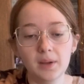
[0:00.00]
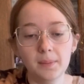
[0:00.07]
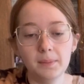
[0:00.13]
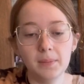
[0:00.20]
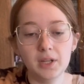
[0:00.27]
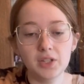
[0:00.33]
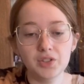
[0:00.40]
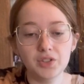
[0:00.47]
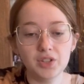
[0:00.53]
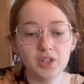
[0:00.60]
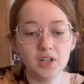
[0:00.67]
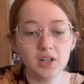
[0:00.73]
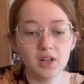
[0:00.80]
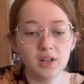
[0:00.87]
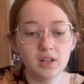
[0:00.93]

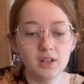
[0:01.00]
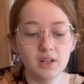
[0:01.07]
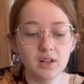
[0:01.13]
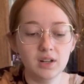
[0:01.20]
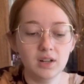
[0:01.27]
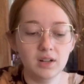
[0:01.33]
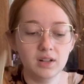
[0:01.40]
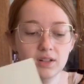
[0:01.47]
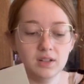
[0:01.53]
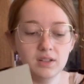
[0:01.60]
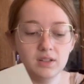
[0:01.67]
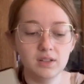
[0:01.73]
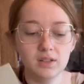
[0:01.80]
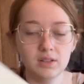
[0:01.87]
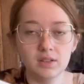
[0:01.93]
picture
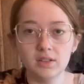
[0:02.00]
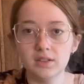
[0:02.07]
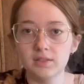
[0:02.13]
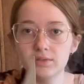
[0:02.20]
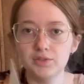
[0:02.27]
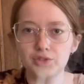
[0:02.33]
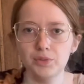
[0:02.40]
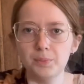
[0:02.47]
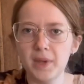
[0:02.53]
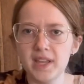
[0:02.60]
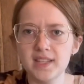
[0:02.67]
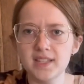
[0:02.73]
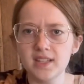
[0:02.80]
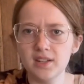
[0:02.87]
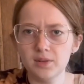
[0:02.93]
or
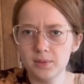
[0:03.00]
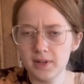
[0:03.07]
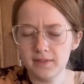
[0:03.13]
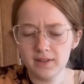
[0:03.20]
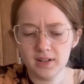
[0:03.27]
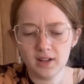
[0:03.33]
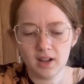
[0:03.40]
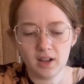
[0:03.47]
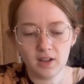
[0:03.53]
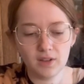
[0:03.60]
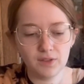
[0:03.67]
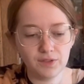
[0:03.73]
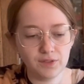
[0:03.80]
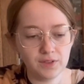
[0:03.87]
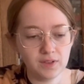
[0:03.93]
painting or whatever
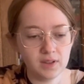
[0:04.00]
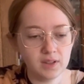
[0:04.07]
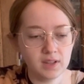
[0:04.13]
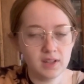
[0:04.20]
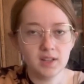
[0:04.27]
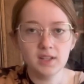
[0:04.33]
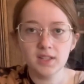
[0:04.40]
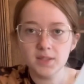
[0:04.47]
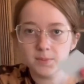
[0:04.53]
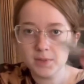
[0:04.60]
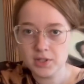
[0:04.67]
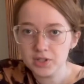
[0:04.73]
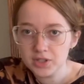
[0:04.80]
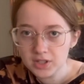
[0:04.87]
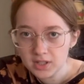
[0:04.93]
of this
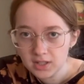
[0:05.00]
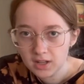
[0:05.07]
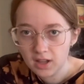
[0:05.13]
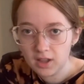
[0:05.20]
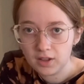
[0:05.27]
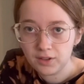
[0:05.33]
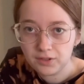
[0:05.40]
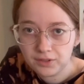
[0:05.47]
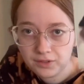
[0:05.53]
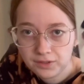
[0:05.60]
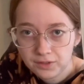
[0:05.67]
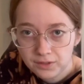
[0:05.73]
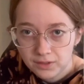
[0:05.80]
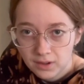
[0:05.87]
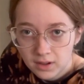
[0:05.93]
picture of
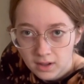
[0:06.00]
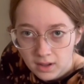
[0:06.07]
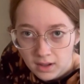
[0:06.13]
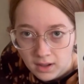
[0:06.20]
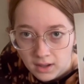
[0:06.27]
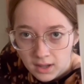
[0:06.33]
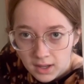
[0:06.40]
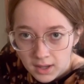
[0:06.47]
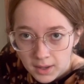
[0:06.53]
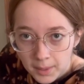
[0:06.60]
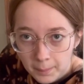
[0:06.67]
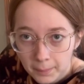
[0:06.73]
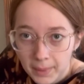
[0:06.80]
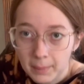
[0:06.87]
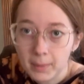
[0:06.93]

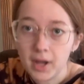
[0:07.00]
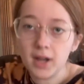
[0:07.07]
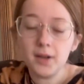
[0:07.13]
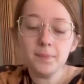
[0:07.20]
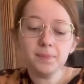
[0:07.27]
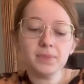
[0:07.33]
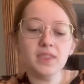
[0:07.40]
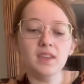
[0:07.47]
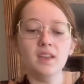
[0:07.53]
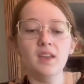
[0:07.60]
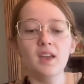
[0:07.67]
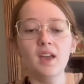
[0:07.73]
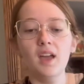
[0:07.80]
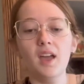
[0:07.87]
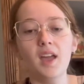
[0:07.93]
my mom.
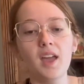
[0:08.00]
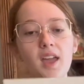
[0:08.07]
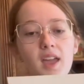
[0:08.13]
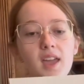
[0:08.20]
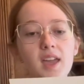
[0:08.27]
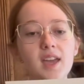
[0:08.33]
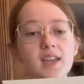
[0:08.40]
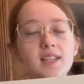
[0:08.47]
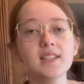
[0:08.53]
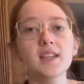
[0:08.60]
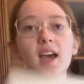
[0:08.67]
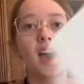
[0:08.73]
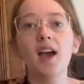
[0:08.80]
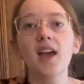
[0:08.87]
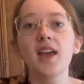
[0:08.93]
And
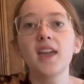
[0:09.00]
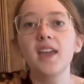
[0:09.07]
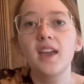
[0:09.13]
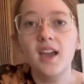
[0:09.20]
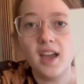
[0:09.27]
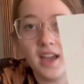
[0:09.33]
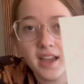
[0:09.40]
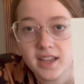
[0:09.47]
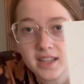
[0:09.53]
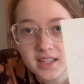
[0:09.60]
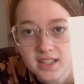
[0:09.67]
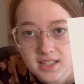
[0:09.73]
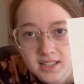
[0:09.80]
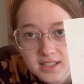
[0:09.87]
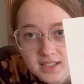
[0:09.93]
I
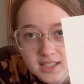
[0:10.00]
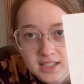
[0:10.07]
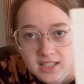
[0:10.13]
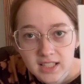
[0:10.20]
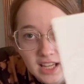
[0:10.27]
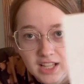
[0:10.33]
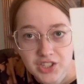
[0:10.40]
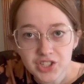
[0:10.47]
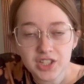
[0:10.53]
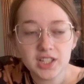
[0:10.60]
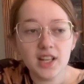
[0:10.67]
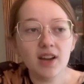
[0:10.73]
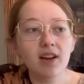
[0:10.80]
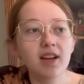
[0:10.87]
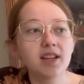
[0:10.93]
sketched it
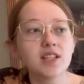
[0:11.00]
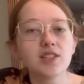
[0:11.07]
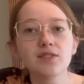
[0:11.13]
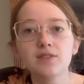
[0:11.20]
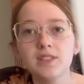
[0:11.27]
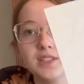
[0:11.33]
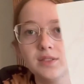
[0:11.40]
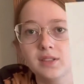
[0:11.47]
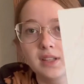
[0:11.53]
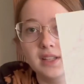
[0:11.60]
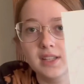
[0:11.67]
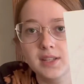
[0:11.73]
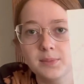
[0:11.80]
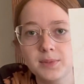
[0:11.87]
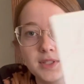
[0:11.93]
out. I need to redo the
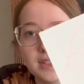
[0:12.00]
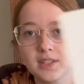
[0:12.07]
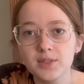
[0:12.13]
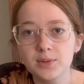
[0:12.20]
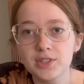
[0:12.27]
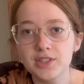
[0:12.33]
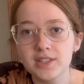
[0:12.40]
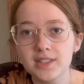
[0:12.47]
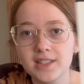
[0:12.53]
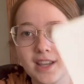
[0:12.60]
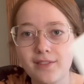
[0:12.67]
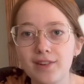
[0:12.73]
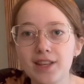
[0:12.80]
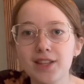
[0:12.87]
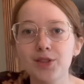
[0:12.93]
lips, so that's why she doesn't have
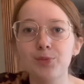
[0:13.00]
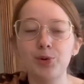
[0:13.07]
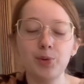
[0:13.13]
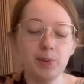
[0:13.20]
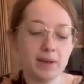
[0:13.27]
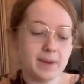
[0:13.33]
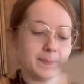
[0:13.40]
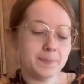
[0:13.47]
any at the moment.